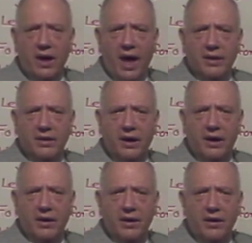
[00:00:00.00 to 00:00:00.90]
And
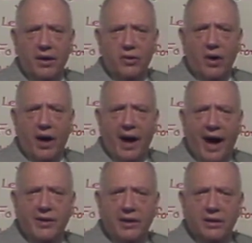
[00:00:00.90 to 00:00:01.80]

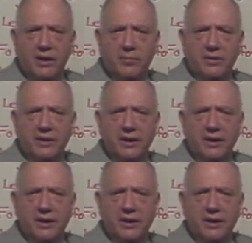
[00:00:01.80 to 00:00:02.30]
I deliberately